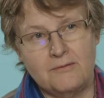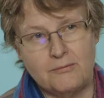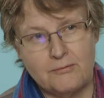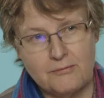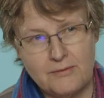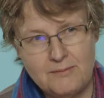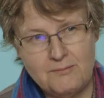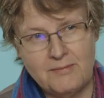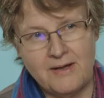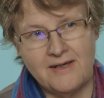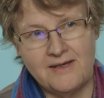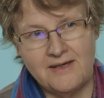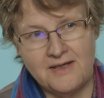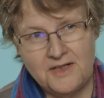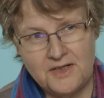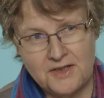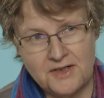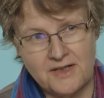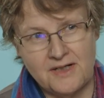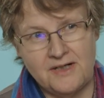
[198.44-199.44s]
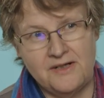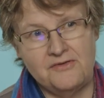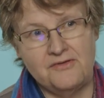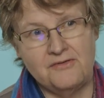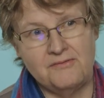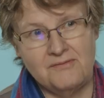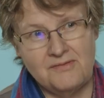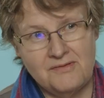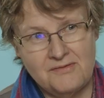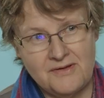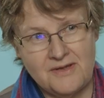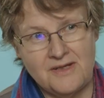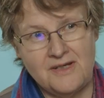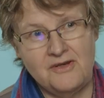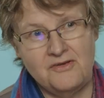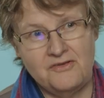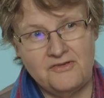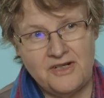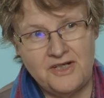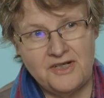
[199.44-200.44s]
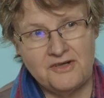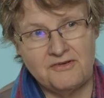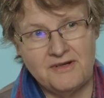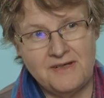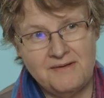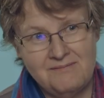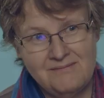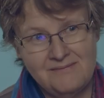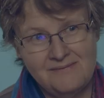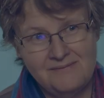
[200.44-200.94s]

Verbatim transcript: of remaking journalism for the new century.